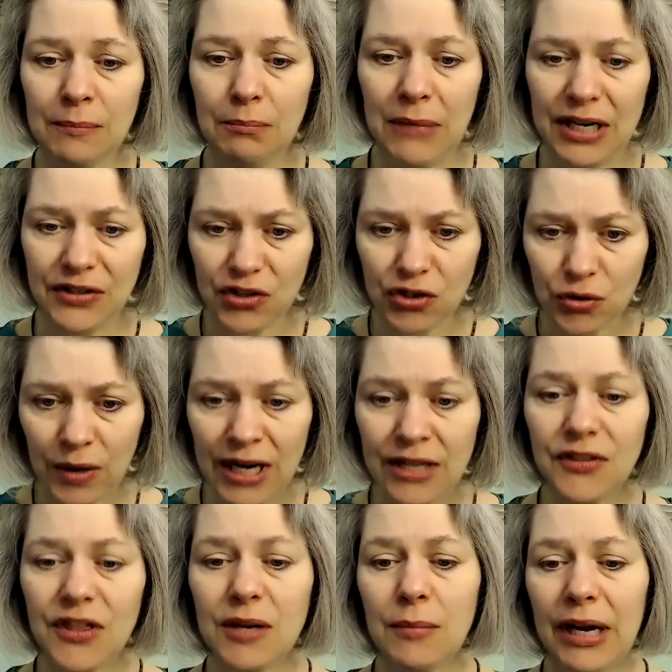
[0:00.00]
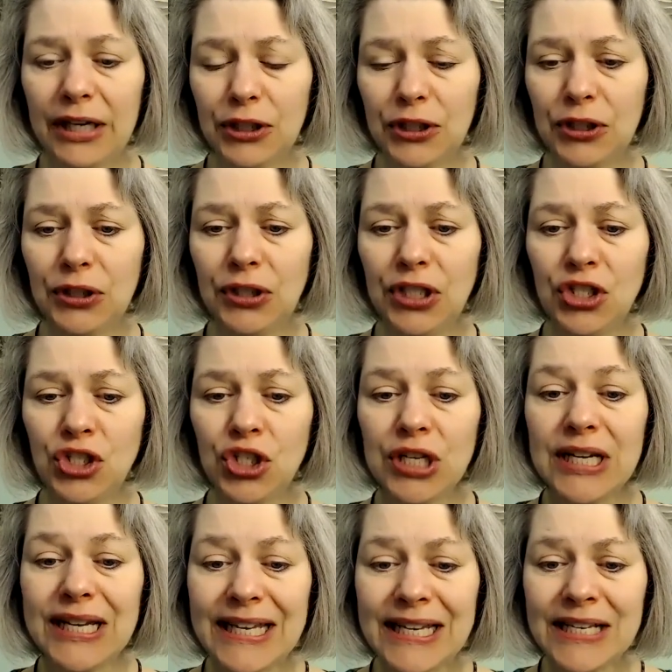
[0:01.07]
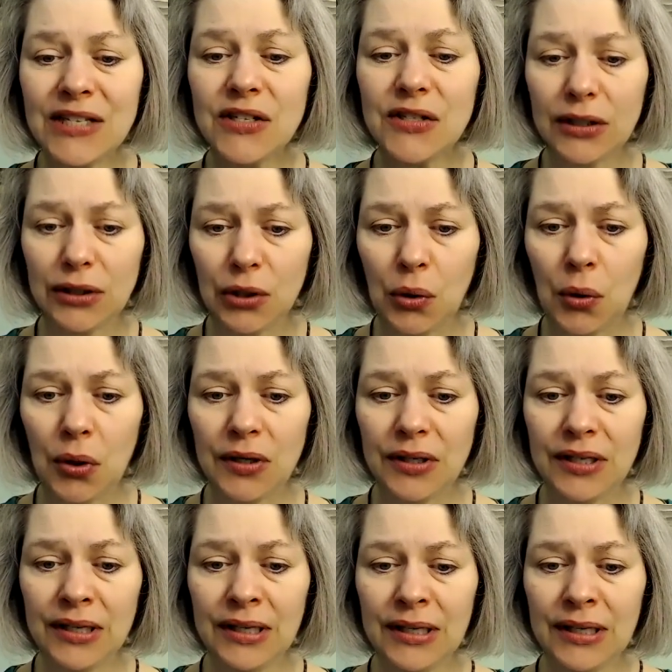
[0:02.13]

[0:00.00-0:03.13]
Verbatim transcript: My strength and my courage is the Lord,